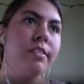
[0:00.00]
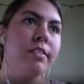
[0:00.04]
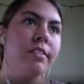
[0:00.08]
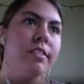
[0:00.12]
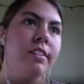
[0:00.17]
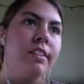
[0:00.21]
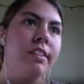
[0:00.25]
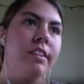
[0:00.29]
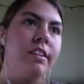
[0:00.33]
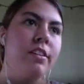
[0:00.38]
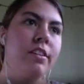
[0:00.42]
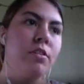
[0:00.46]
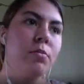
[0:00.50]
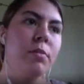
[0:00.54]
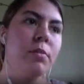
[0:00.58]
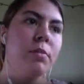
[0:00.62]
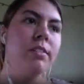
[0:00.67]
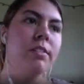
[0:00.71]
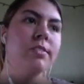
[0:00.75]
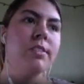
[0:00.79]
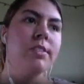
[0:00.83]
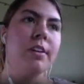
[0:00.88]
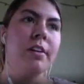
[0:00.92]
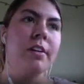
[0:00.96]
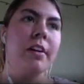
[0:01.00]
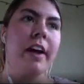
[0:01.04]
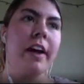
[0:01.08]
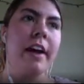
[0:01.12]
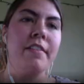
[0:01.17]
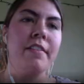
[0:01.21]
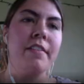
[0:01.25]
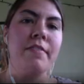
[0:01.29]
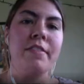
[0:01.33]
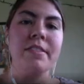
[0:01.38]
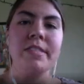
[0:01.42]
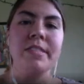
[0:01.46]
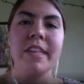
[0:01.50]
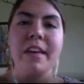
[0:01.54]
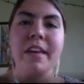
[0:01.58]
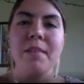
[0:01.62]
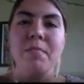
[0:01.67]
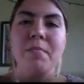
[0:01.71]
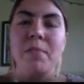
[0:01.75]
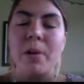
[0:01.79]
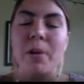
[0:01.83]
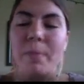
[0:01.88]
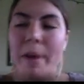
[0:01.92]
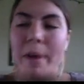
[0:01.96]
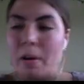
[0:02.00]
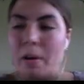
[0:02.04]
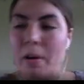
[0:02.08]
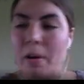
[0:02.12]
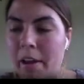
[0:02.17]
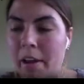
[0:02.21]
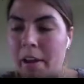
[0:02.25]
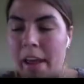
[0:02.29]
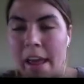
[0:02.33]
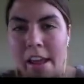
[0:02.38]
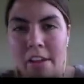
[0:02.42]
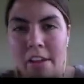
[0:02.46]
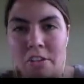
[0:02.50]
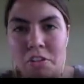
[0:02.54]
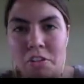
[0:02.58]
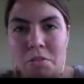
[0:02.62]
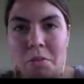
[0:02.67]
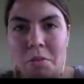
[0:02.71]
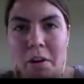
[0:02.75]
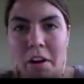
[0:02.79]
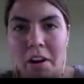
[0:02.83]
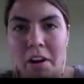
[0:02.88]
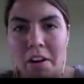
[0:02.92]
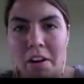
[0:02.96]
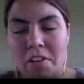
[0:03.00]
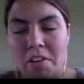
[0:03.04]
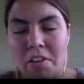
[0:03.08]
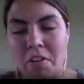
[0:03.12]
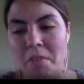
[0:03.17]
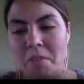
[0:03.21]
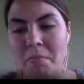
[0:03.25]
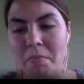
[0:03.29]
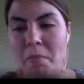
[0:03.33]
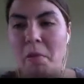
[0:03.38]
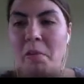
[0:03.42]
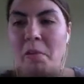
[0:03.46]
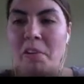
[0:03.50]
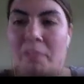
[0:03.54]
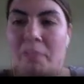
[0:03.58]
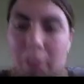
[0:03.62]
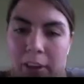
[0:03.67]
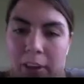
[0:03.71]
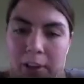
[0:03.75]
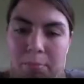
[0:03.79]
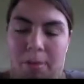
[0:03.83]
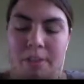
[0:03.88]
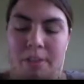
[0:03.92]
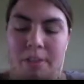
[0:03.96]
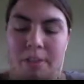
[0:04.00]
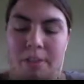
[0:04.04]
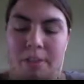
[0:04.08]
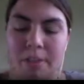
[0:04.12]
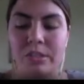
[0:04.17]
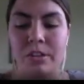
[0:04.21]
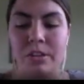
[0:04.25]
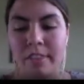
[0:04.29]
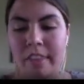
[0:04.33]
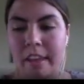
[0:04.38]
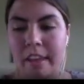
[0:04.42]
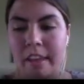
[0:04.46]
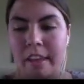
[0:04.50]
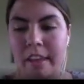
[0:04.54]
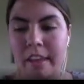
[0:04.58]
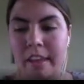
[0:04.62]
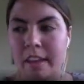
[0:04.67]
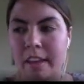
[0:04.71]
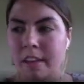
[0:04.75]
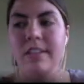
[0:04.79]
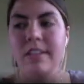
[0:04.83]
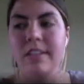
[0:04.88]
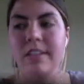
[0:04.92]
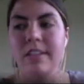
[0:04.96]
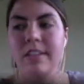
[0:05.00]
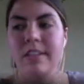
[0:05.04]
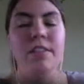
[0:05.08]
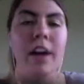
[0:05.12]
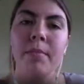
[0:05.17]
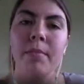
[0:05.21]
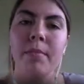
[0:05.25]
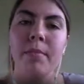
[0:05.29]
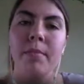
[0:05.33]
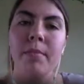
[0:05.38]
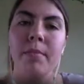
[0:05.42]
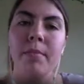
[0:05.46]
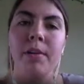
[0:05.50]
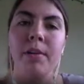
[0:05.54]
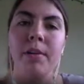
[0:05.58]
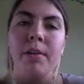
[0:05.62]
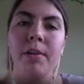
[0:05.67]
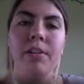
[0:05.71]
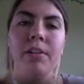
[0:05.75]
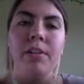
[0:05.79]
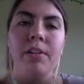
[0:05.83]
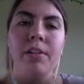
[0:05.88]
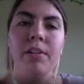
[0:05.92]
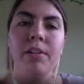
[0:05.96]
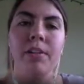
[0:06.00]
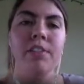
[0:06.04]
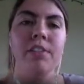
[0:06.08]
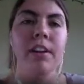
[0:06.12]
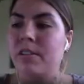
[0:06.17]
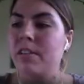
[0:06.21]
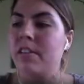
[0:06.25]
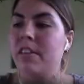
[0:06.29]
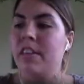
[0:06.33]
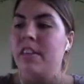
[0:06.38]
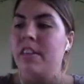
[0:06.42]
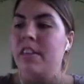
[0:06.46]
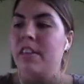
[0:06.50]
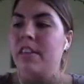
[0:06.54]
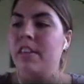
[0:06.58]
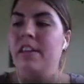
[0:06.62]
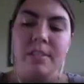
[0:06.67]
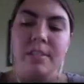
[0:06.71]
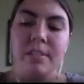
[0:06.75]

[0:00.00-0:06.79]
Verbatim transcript: humans are kind of the same no matter what age you are. You're motivated by certain things and you're not motivated by certain things.